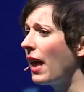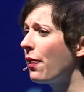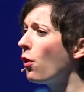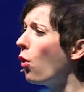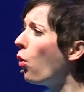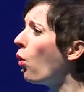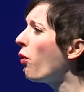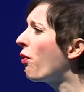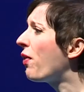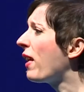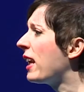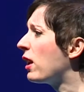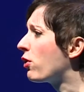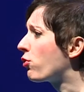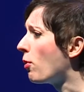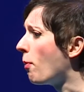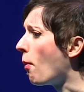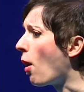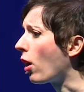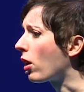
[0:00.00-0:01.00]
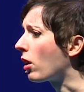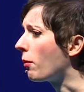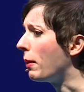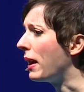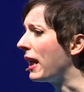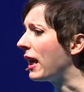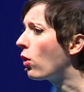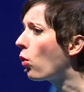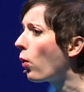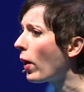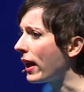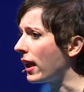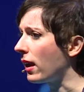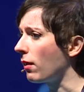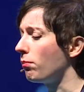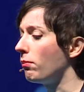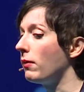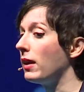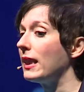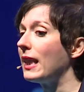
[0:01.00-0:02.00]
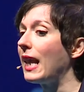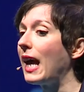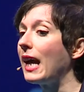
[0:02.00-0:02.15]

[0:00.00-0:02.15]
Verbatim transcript: And the whole thing is remarkably quick. It